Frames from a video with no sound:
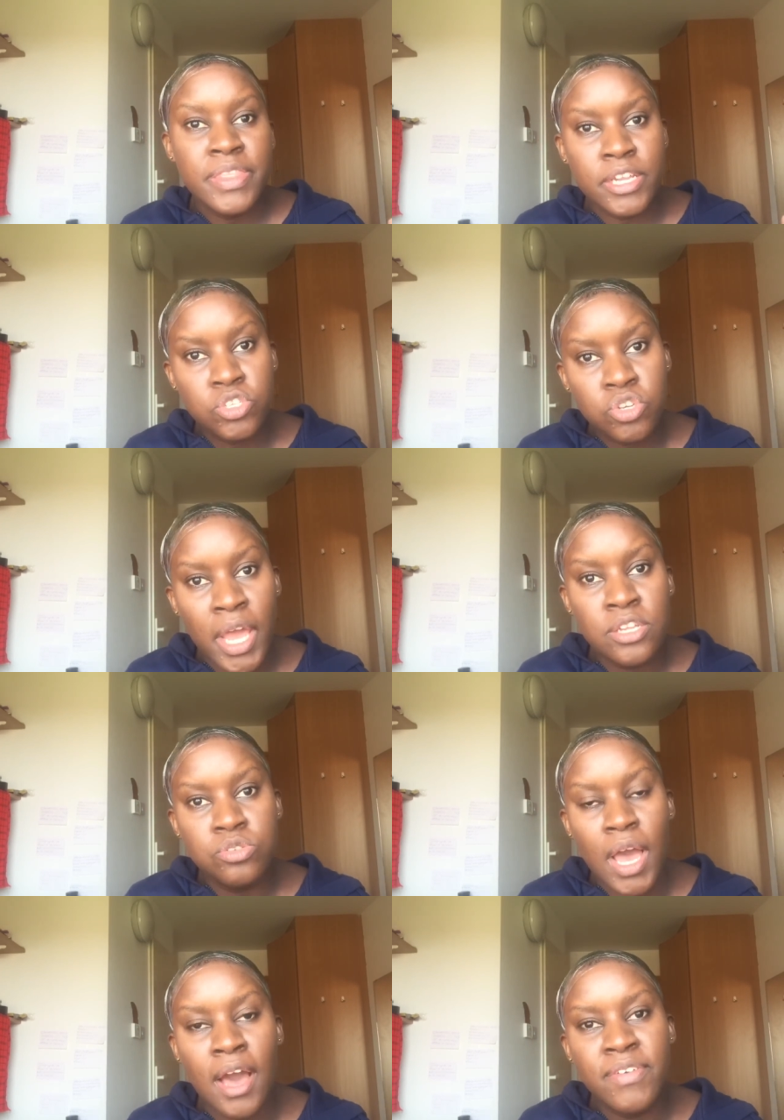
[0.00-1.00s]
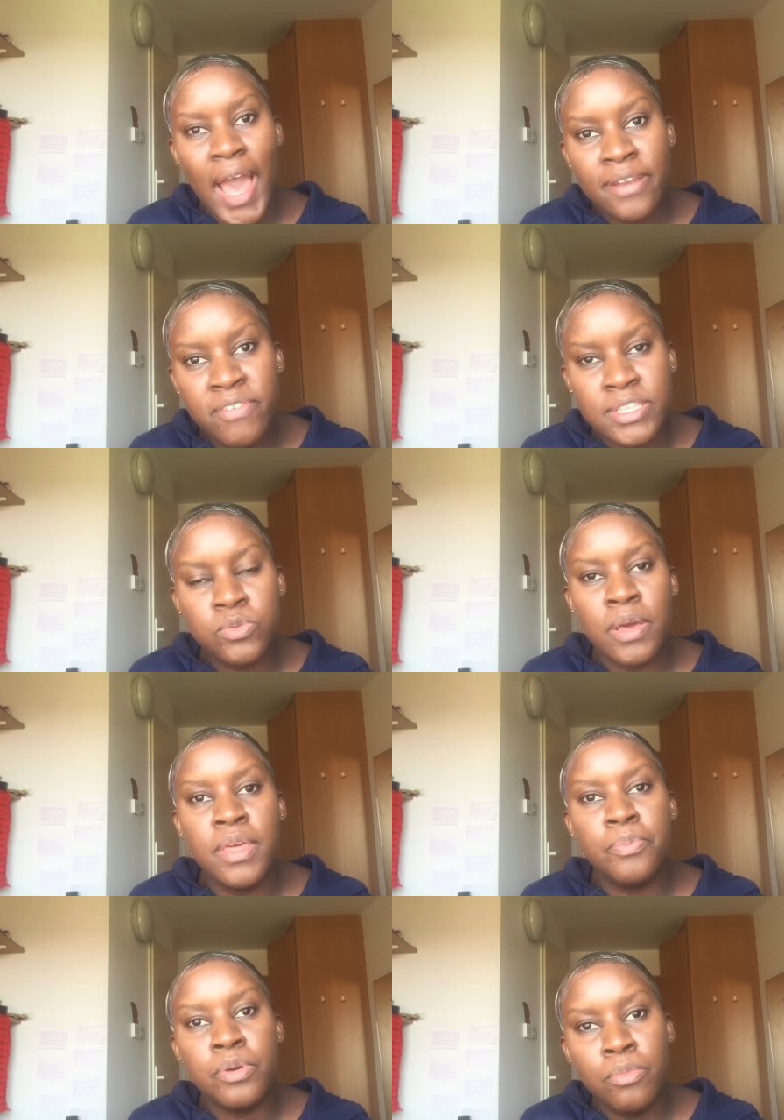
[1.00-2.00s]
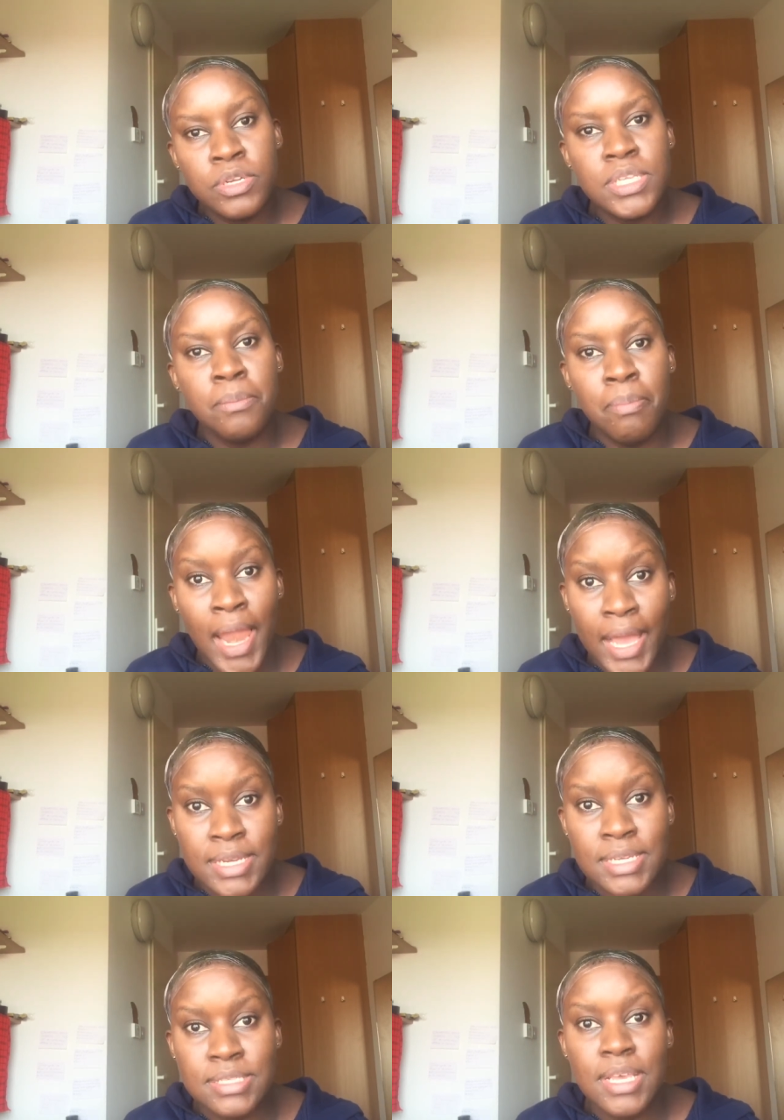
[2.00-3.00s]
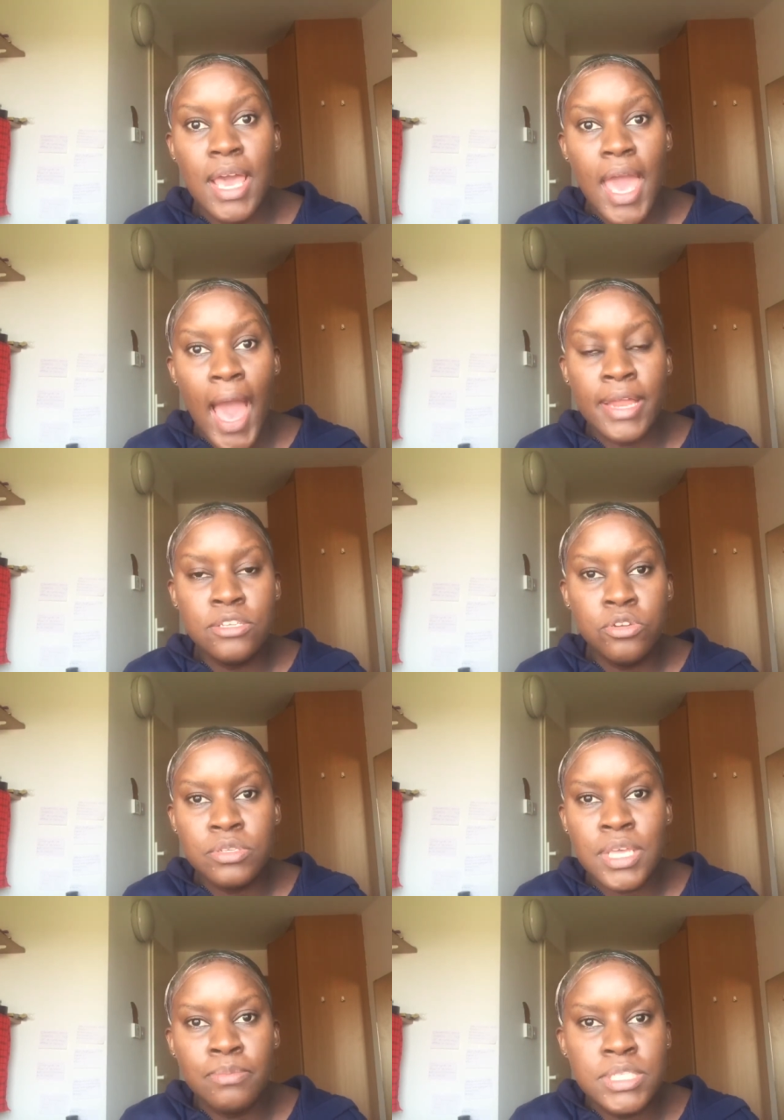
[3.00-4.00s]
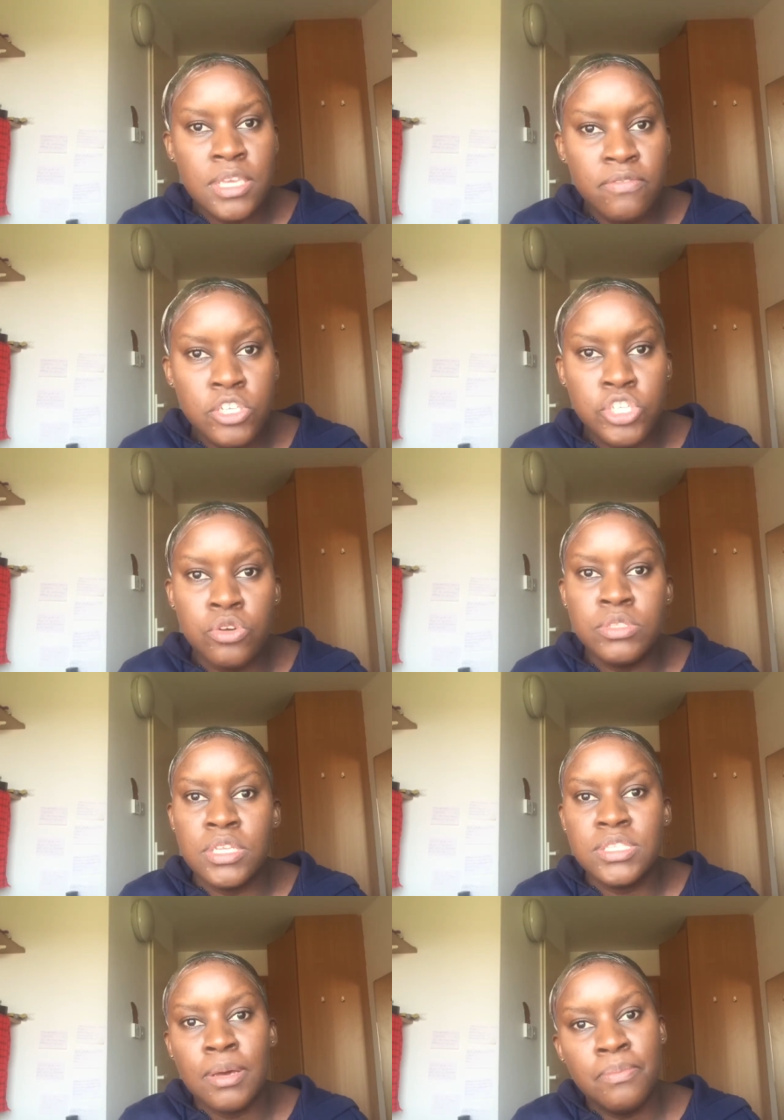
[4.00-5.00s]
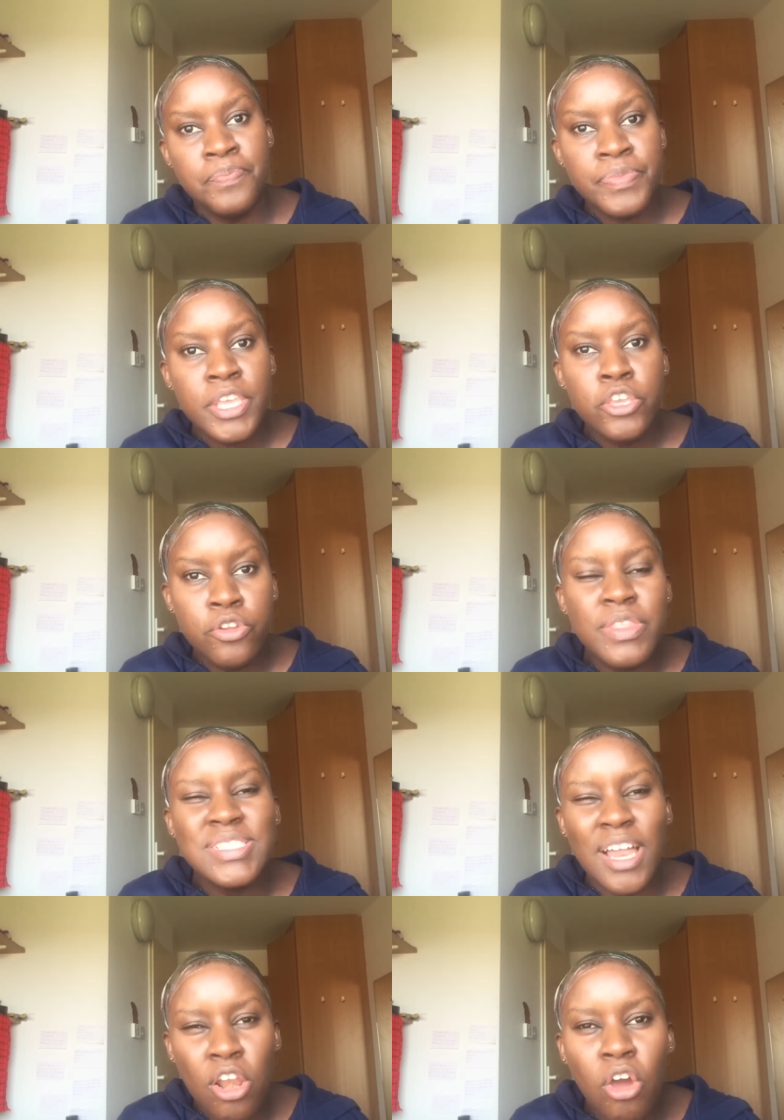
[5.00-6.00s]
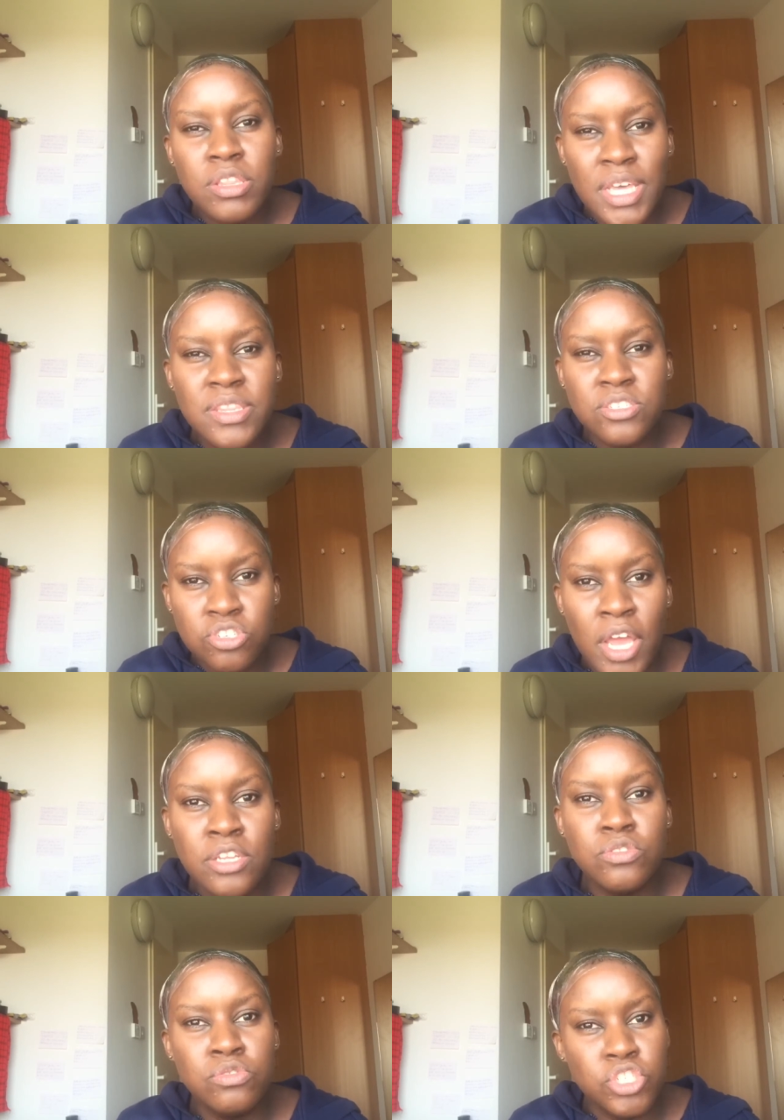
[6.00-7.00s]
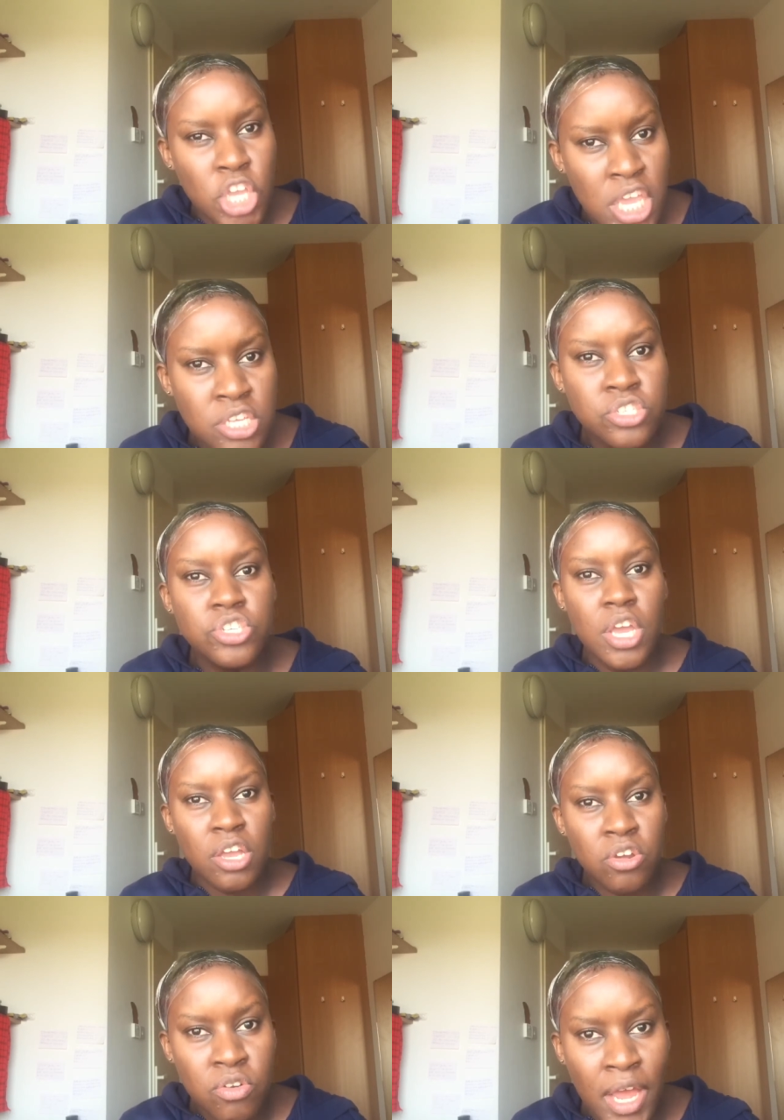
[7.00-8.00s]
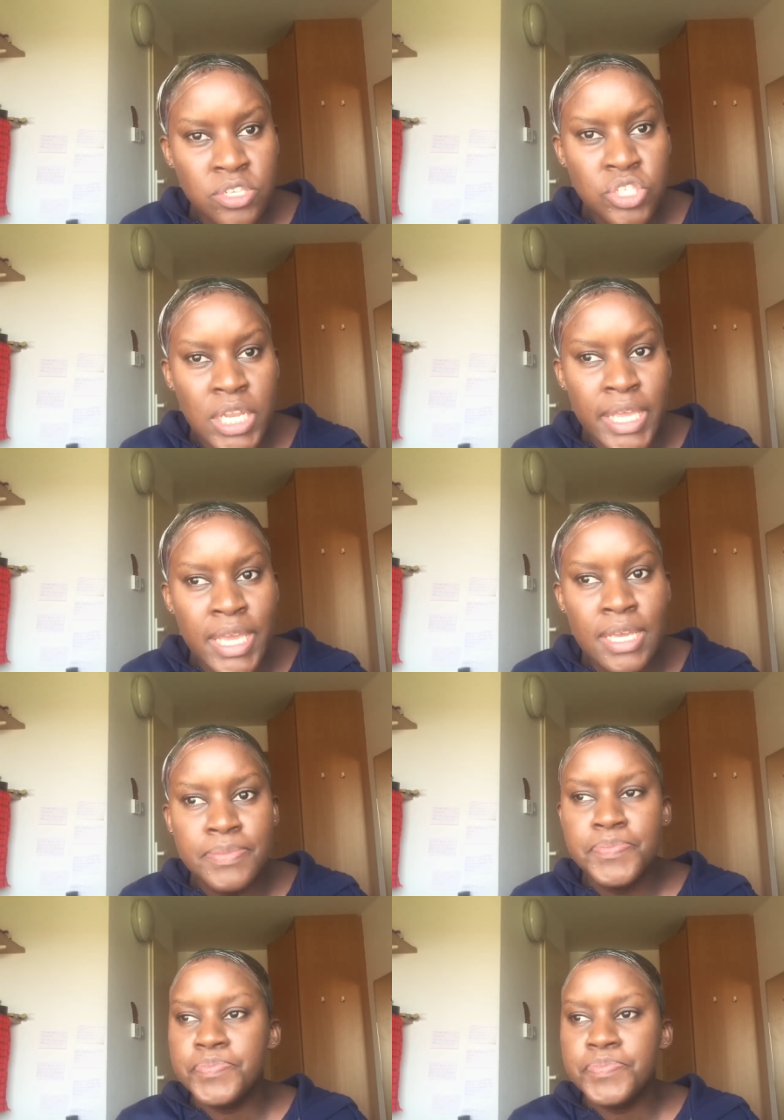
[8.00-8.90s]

They're trying to have adverts where they're promoting blackness, and, you know, some TV shows and some, you know, there's a lot that they're trying to change gradually,